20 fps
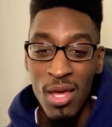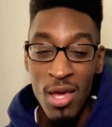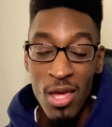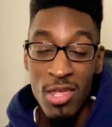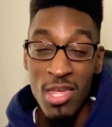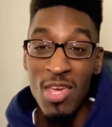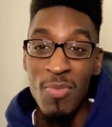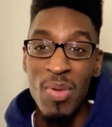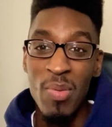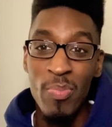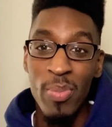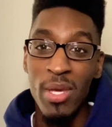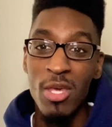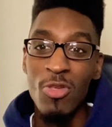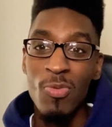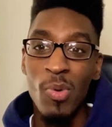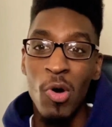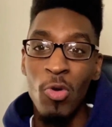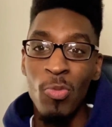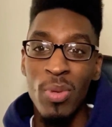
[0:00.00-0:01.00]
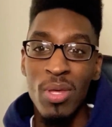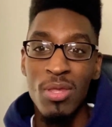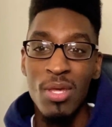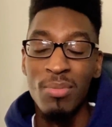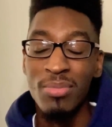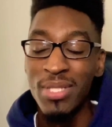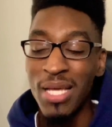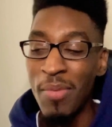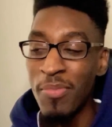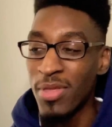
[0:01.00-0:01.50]
She be beast mode me
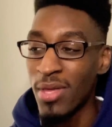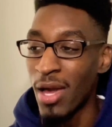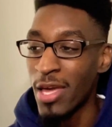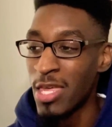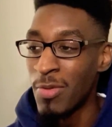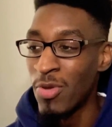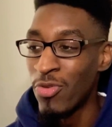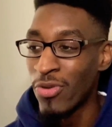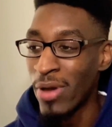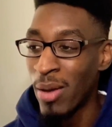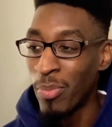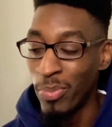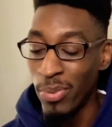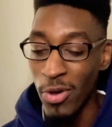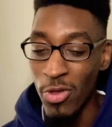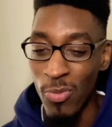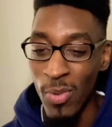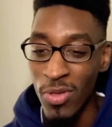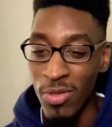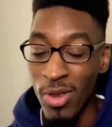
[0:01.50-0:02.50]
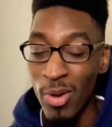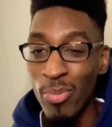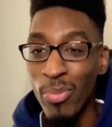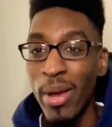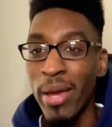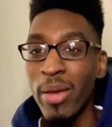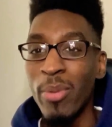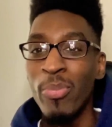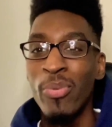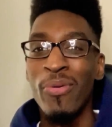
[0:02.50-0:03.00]
sometimes, y'all. She be trying to push me to the
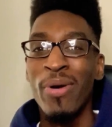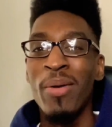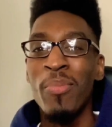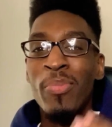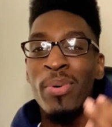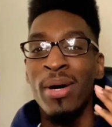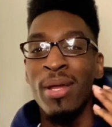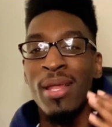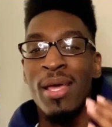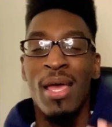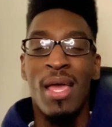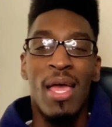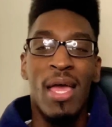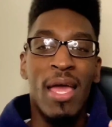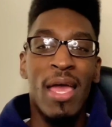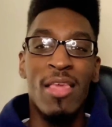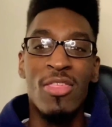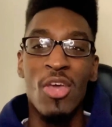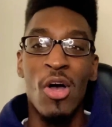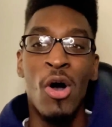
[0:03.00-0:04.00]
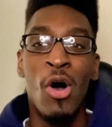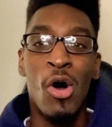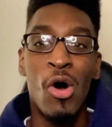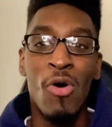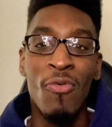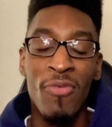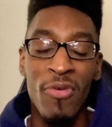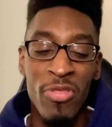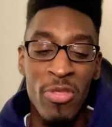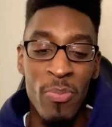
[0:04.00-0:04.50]
breaking point, but it's all
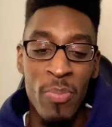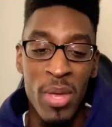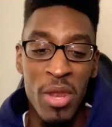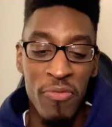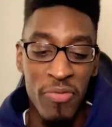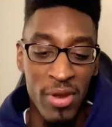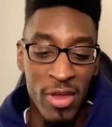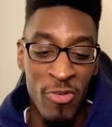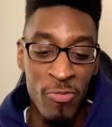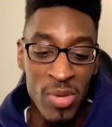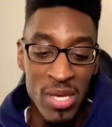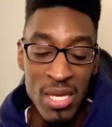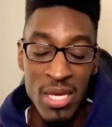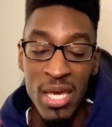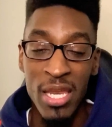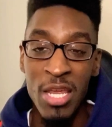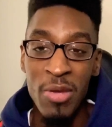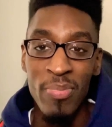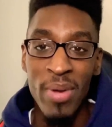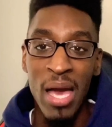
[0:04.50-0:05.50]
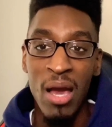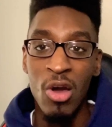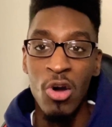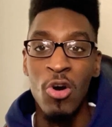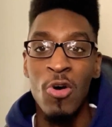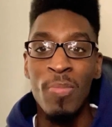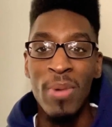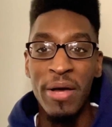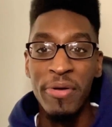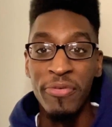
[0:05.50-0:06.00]
for the benefit of me getting back
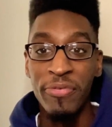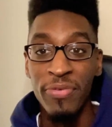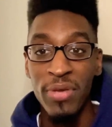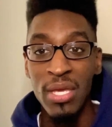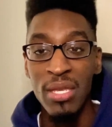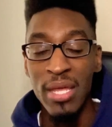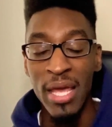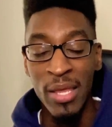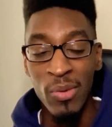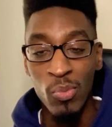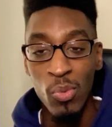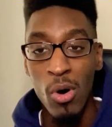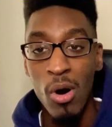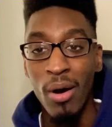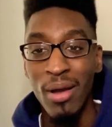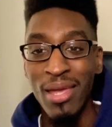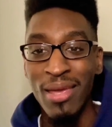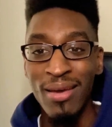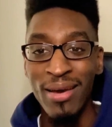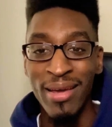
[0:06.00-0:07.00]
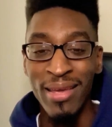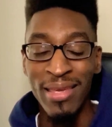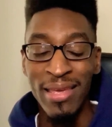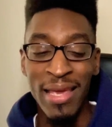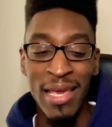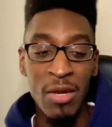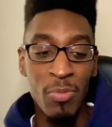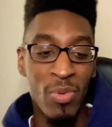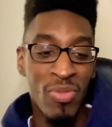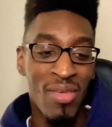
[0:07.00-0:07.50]
on my feet and walking
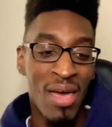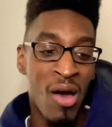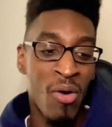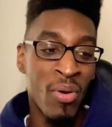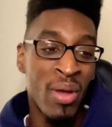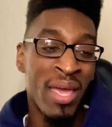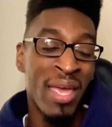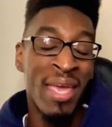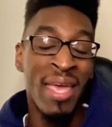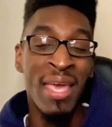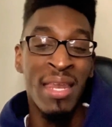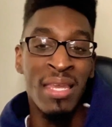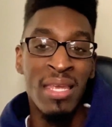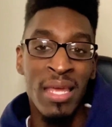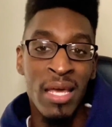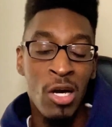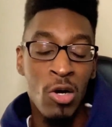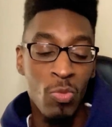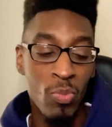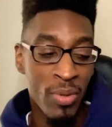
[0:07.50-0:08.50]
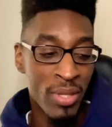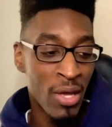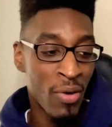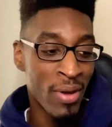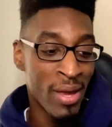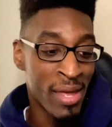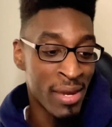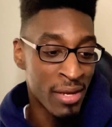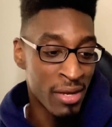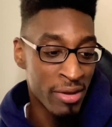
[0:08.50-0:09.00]
again without any help, without
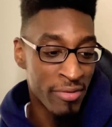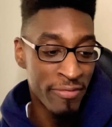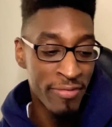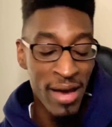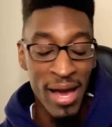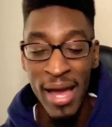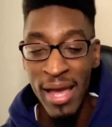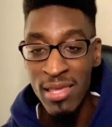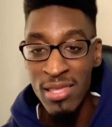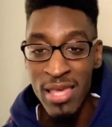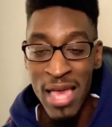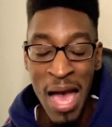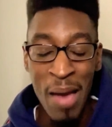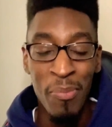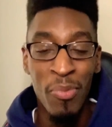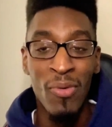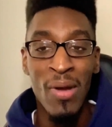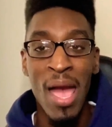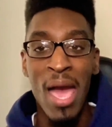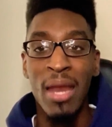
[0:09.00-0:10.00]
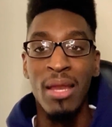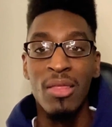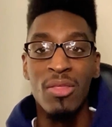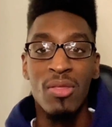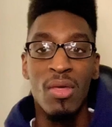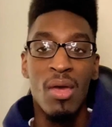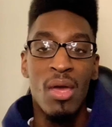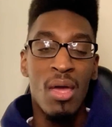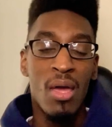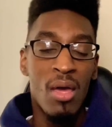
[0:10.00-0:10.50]
any device, apparatus,
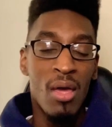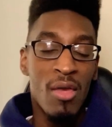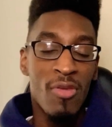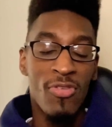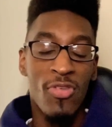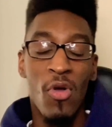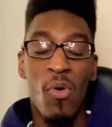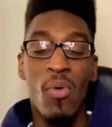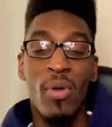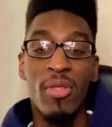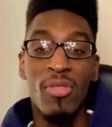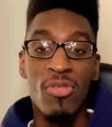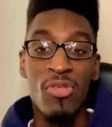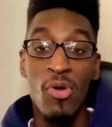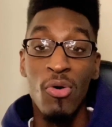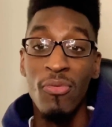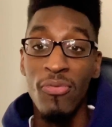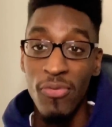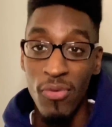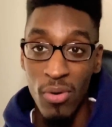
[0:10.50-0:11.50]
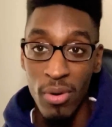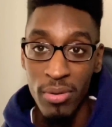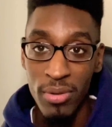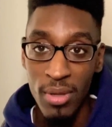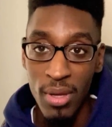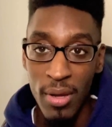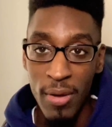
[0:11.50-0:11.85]
so on and so forth.